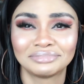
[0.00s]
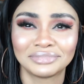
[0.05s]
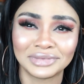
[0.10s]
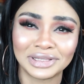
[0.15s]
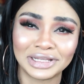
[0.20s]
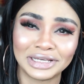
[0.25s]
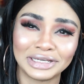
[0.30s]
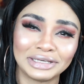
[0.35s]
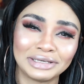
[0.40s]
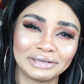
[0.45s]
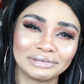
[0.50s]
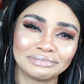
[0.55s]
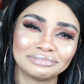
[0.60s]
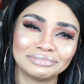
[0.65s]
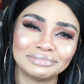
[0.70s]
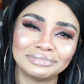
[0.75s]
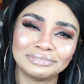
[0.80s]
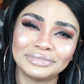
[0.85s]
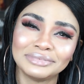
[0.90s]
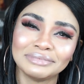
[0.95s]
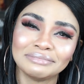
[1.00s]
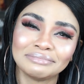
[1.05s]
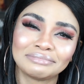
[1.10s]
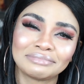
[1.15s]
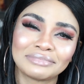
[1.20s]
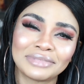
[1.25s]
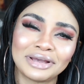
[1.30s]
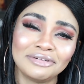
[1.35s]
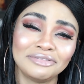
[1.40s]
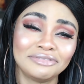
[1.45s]
Like,
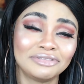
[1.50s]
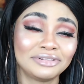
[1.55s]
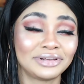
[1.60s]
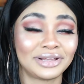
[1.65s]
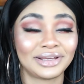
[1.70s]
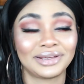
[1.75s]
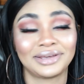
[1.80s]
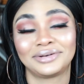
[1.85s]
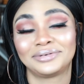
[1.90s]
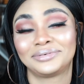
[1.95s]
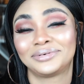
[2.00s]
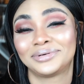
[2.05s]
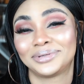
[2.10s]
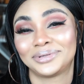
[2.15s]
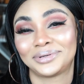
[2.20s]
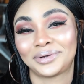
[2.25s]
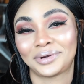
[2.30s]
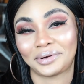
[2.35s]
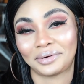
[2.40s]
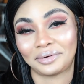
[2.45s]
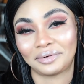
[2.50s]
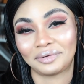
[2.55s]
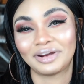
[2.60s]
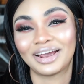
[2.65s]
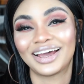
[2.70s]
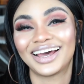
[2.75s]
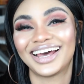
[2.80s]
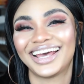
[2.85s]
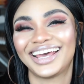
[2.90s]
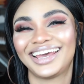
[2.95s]
I feel like I want to
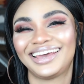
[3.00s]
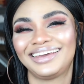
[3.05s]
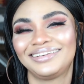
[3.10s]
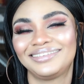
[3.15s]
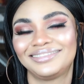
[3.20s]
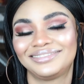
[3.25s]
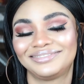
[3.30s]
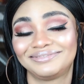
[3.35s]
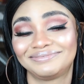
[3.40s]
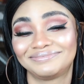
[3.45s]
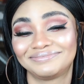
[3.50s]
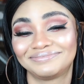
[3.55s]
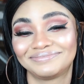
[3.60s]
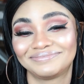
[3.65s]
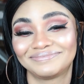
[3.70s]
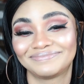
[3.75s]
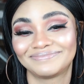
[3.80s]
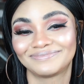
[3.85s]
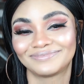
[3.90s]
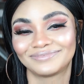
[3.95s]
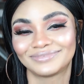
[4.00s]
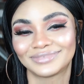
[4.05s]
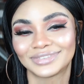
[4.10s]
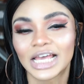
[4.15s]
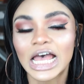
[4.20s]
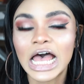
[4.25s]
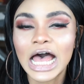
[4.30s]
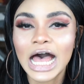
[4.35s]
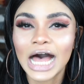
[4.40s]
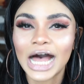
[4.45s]
cry.
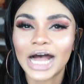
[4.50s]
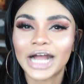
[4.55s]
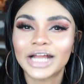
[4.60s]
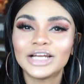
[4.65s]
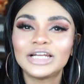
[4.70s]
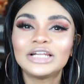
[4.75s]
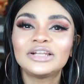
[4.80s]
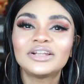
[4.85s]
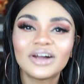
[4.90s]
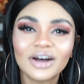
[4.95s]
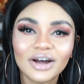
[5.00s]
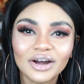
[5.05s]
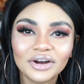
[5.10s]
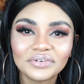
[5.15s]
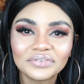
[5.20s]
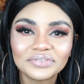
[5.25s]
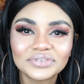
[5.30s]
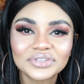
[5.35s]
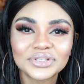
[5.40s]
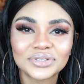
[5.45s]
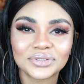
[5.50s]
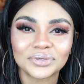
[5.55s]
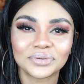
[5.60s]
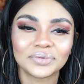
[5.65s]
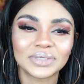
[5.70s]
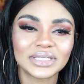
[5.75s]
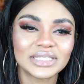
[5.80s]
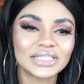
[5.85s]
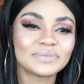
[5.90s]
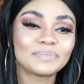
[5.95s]
I love
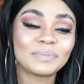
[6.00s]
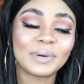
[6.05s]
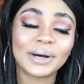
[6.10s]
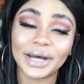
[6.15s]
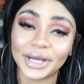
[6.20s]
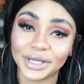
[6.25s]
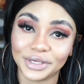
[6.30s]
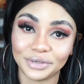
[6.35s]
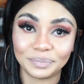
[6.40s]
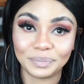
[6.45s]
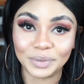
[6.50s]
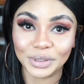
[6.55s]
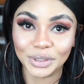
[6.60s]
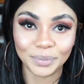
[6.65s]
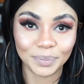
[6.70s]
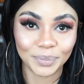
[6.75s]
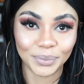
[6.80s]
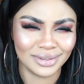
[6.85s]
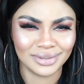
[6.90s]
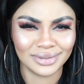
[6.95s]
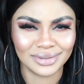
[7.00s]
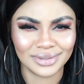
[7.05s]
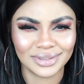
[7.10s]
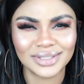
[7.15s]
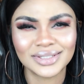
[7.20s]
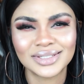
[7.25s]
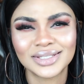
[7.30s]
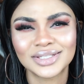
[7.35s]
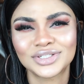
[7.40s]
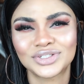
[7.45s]
to inspire people.
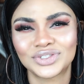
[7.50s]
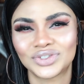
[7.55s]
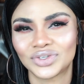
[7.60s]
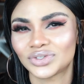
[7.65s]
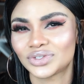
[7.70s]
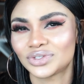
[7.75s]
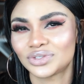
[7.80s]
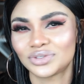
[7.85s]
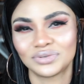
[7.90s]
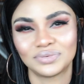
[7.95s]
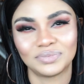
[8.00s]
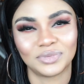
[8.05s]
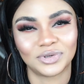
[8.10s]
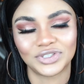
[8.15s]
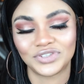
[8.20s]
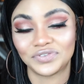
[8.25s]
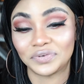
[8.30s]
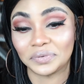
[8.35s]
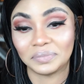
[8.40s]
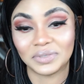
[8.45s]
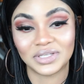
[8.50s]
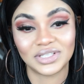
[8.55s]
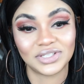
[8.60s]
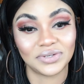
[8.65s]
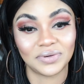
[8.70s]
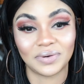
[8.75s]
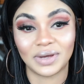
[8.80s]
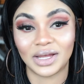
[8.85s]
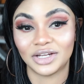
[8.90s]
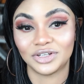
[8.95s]
This is just too much for me
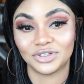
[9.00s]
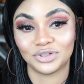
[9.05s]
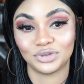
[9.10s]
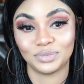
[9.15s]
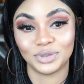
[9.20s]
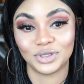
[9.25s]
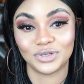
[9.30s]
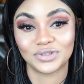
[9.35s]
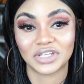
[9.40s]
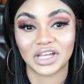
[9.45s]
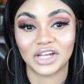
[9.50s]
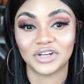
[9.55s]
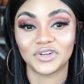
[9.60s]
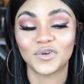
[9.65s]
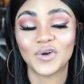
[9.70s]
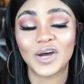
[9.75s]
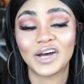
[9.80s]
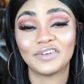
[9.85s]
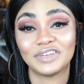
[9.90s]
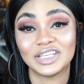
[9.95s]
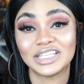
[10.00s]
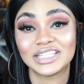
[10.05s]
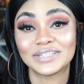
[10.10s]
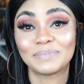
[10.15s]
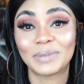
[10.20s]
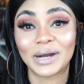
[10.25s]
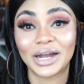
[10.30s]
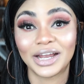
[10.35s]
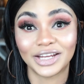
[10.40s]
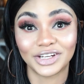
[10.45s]
to handle because I know I've
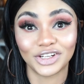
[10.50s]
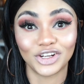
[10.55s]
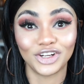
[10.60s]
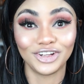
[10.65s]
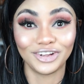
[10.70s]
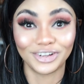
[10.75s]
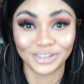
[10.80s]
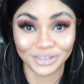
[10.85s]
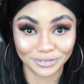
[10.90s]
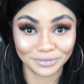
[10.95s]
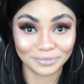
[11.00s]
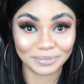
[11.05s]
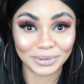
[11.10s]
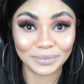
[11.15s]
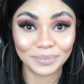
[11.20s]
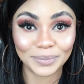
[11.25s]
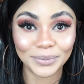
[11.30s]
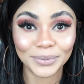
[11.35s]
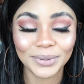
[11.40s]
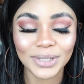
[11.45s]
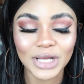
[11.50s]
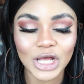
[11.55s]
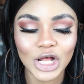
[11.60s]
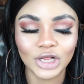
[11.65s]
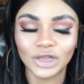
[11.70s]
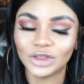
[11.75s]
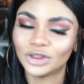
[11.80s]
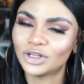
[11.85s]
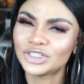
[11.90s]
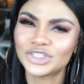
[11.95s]
inspired a lot of people,
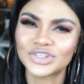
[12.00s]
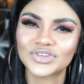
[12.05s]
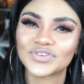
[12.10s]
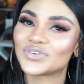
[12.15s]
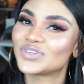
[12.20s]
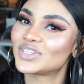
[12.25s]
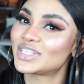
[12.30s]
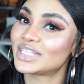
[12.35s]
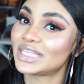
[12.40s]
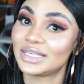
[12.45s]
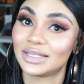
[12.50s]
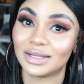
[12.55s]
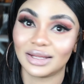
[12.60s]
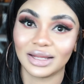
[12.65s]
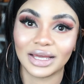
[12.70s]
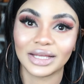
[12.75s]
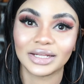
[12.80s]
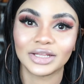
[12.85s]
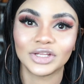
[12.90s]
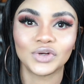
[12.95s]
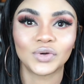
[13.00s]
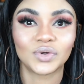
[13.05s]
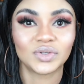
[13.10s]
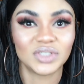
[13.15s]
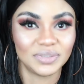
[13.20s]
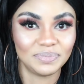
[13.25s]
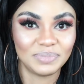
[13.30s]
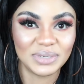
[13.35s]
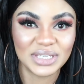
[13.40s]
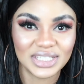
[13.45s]
not just on Skin Lightening,
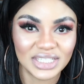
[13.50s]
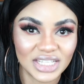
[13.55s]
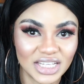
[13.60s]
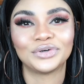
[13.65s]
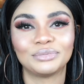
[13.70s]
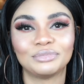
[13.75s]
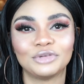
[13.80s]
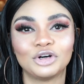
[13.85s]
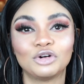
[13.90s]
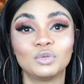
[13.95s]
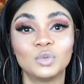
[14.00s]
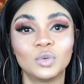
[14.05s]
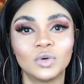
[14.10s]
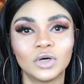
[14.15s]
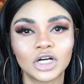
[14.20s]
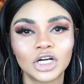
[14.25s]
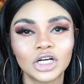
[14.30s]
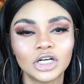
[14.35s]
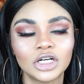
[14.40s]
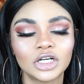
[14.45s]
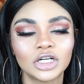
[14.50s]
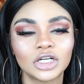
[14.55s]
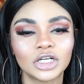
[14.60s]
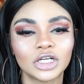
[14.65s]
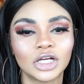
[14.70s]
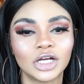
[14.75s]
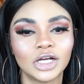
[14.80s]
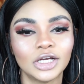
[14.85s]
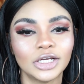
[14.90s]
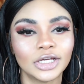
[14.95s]
on business, on a worker.
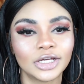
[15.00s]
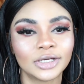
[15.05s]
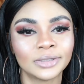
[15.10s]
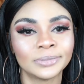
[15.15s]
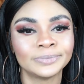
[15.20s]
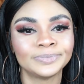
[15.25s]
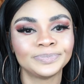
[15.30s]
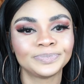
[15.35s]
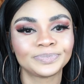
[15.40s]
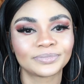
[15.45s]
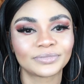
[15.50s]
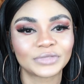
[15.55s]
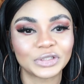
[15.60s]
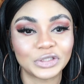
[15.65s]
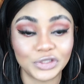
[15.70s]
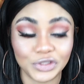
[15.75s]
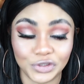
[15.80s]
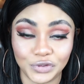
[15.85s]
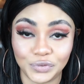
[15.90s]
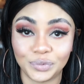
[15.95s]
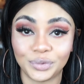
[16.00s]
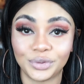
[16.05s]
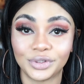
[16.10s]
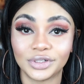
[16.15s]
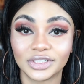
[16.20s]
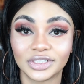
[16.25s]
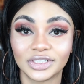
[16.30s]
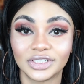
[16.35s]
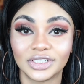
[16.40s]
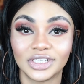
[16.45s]
I am so
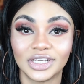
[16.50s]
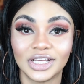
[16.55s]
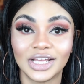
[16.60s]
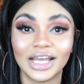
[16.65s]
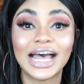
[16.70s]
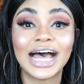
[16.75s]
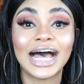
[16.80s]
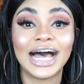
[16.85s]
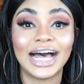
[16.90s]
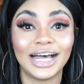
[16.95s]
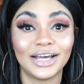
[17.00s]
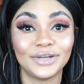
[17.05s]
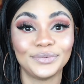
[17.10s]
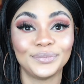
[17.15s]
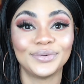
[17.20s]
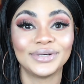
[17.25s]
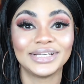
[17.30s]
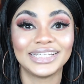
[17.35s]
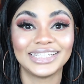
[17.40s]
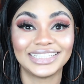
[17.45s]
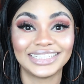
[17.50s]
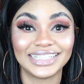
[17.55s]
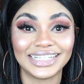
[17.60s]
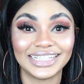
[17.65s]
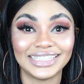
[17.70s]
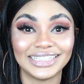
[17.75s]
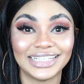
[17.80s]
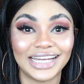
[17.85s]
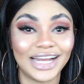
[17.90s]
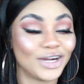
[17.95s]
strong, hardworking
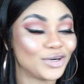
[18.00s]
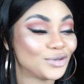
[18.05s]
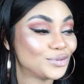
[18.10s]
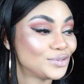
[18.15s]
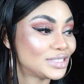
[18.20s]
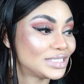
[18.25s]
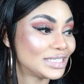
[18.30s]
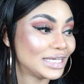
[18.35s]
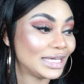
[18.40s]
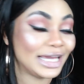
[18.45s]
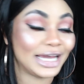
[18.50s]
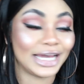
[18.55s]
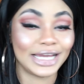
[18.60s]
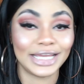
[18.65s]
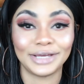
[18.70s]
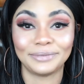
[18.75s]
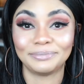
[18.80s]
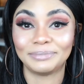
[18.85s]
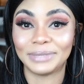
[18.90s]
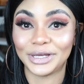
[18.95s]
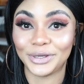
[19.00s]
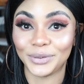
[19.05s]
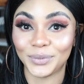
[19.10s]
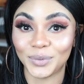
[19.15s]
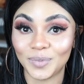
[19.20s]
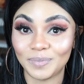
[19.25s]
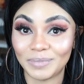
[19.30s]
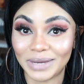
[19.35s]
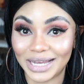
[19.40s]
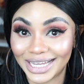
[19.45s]
lady. I could say I am my
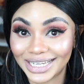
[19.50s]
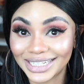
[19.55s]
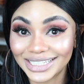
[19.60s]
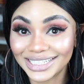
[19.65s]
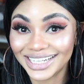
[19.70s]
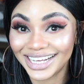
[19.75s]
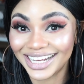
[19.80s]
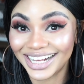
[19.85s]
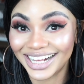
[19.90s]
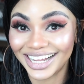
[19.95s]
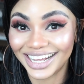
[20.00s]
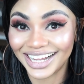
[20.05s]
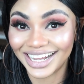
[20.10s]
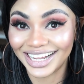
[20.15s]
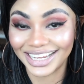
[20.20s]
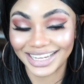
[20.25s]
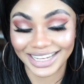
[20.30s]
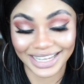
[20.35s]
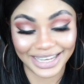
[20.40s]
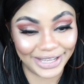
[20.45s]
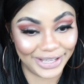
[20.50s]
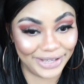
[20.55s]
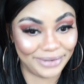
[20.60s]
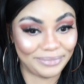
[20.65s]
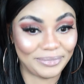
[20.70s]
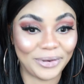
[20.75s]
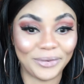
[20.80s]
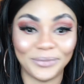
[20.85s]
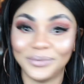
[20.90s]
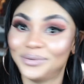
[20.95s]
own man and I am
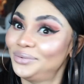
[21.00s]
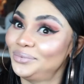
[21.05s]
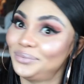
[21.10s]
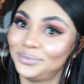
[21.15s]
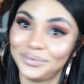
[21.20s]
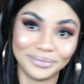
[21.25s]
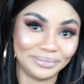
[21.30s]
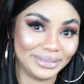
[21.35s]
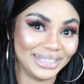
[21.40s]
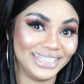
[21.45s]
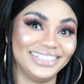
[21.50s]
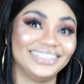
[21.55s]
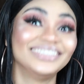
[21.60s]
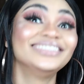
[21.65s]
my own woman.